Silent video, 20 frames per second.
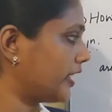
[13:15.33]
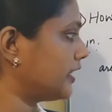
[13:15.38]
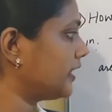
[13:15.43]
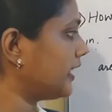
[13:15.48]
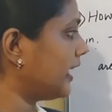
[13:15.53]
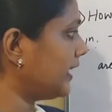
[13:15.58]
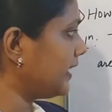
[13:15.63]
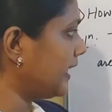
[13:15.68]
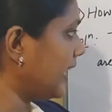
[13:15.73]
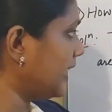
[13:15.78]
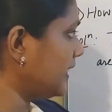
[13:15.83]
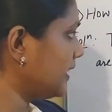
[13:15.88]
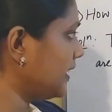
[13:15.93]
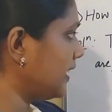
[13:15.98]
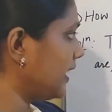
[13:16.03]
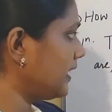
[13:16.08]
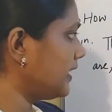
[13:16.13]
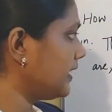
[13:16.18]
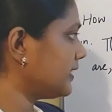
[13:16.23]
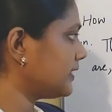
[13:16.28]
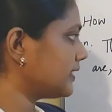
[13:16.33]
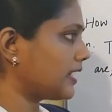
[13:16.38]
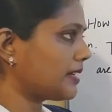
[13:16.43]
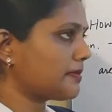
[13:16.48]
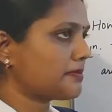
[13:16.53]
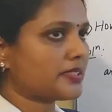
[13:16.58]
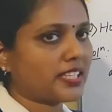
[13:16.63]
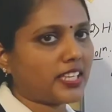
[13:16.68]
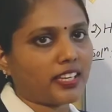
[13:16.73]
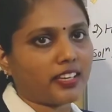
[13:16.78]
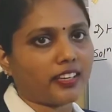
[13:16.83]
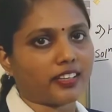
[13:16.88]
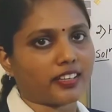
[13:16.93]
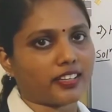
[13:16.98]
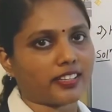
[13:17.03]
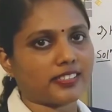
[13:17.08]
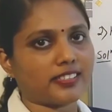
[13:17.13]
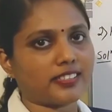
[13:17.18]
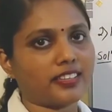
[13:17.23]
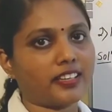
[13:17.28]
That 99 is comes here,
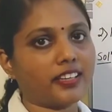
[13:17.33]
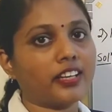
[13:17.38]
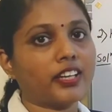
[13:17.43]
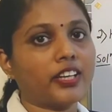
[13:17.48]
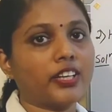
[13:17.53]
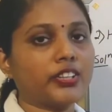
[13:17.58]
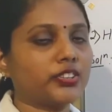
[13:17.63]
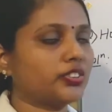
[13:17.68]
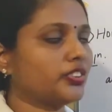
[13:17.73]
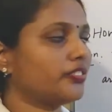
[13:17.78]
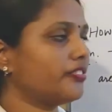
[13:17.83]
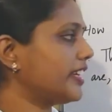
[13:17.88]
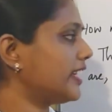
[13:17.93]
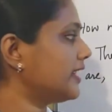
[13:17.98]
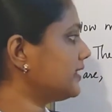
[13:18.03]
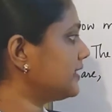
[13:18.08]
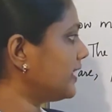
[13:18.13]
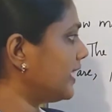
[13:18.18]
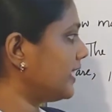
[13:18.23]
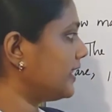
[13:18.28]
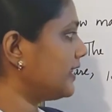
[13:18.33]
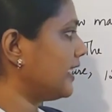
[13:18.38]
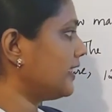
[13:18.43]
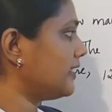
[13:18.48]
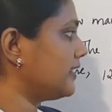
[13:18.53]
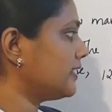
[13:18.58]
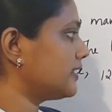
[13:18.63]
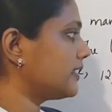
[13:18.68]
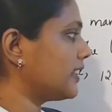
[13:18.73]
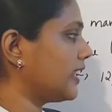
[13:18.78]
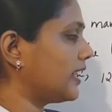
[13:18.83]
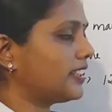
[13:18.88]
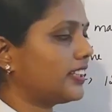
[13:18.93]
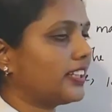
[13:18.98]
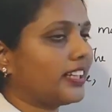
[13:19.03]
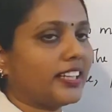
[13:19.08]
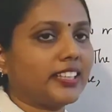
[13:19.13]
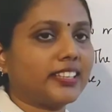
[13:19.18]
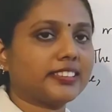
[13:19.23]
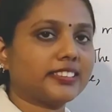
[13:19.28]
isn't it? So we can say that this
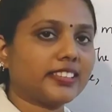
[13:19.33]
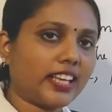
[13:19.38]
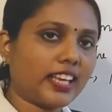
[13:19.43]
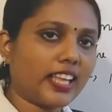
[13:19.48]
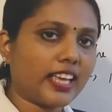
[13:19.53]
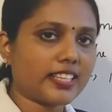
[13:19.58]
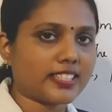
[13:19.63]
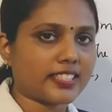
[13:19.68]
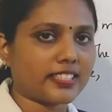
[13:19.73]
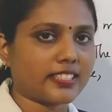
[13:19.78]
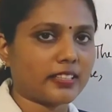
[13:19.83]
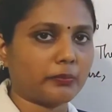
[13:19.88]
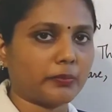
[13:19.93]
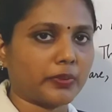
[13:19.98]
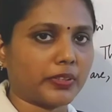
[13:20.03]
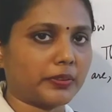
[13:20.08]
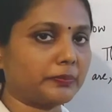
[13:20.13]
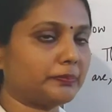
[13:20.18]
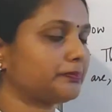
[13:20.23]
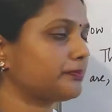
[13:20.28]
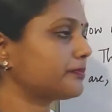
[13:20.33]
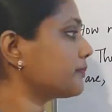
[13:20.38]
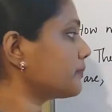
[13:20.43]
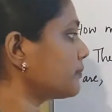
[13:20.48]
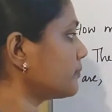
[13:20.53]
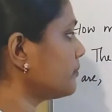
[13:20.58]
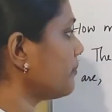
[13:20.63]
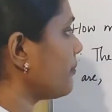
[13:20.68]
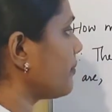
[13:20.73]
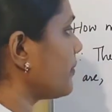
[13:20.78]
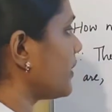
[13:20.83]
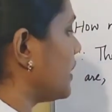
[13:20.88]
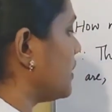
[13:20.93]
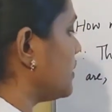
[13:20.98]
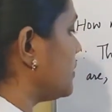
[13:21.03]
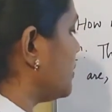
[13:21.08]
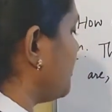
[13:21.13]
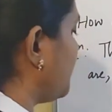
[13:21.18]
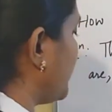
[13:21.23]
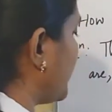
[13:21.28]
99 is the last number.
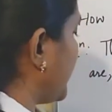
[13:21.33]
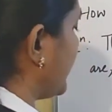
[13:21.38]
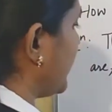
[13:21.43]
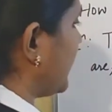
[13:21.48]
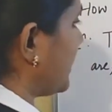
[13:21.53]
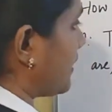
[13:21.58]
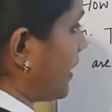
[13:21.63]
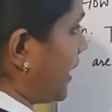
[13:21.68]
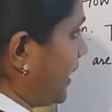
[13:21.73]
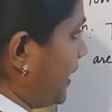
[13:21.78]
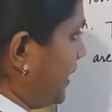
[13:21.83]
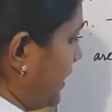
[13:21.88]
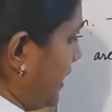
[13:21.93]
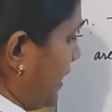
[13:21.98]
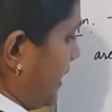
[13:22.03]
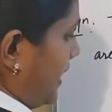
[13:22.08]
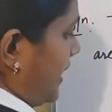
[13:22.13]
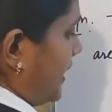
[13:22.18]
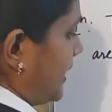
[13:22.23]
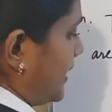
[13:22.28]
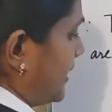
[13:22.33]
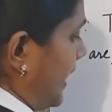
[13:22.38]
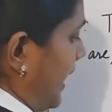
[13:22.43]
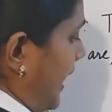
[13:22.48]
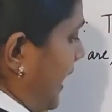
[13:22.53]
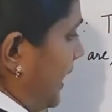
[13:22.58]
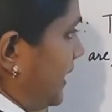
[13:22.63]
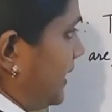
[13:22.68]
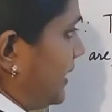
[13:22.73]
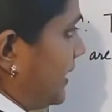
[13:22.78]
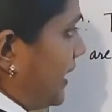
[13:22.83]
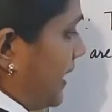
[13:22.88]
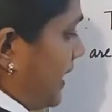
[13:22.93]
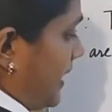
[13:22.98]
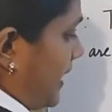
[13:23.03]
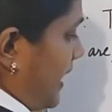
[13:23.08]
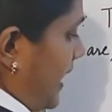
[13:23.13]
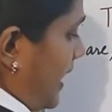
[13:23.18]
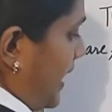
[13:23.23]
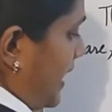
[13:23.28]
So we can write that
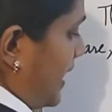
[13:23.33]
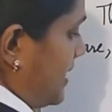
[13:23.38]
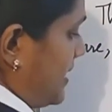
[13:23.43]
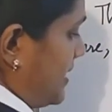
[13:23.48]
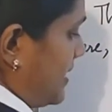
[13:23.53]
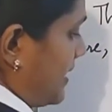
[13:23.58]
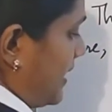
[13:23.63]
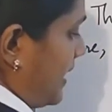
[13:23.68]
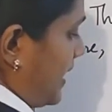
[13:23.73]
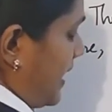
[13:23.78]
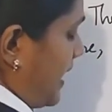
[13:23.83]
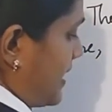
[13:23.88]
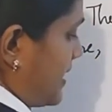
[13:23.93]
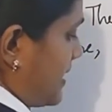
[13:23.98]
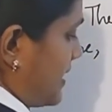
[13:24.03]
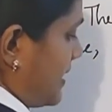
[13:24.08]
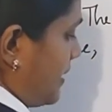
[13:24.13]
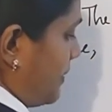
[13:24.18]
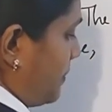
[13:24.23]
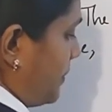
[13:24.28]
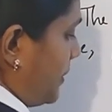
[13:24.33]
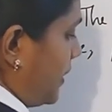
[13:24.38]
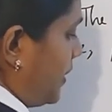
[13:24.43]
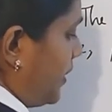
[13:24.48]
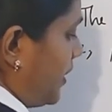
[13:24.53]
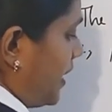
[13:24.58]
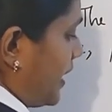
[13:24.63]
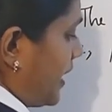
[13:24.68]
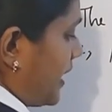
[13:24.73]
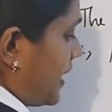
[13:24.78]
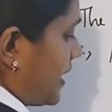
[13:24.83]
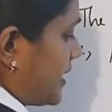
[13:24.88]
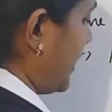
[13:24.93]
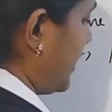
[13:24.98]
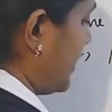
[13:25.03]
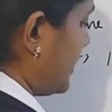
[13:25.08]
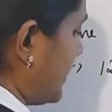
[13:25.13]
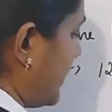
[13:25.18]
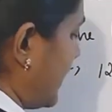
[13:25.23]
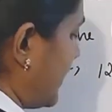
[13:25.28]
as the last number,
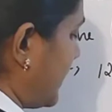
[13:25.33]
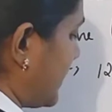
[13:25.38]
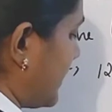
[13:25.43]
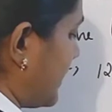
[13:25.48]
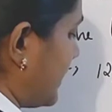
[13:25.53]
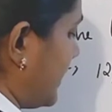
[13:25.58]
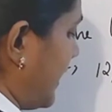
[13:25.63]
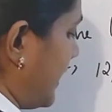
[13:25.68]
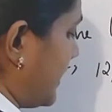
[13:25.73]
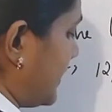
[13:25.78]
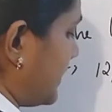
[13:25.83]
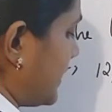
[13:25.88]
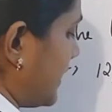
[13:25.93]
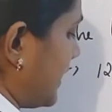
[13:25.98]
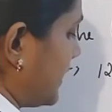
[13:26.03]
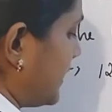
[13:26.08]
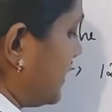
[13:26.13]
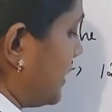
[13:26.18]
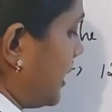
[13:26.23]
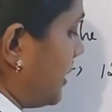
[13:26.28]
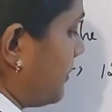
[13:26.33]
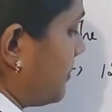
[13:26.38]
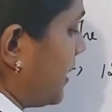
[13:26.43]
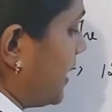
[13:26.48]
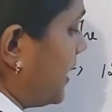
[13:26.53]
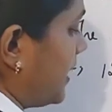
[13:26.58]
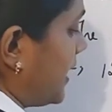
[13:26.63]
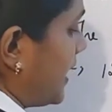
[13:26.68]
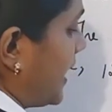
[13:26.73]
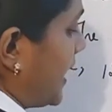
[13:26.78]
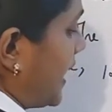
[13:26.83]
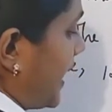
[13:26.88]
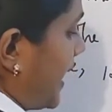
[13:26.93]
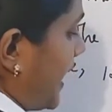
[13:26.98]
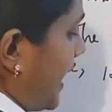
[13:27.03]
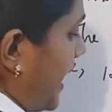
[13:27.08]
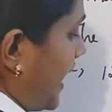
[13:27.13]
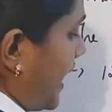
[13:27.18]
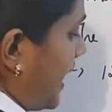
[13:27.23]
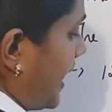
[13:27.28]
that is nothing but
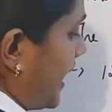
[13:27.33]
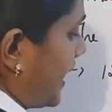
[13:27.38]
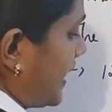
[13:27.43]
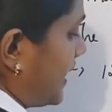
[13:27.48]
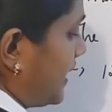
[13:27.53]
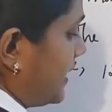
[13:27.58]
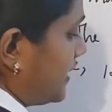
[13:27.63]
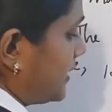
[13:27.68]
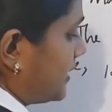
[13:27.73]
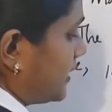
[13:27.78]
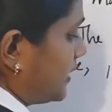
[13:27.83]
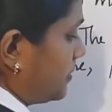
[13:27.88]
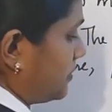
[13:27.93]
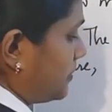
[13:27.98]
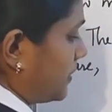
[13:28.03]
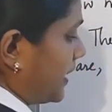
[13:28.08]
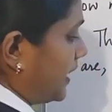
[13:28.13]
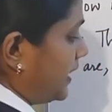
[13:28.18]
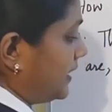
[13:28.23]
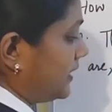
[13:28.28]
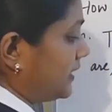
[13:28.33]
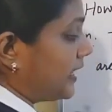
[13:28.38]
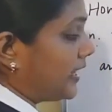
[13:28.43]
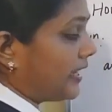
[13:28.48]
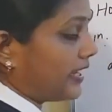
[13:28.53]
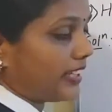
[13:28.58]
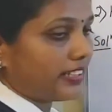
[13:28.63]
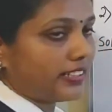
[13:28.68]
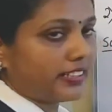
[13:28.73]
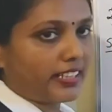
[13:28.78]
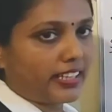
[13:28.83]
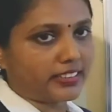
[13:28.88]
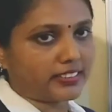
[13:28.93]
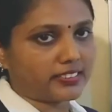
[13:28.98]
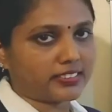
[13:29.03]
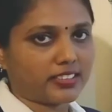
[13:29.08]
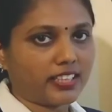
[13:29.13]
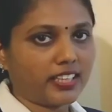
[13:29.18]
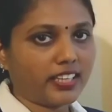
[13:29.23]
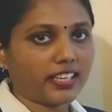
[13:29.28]
nth term is
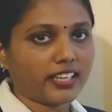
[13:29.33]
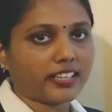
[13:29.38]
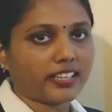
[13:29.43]
99.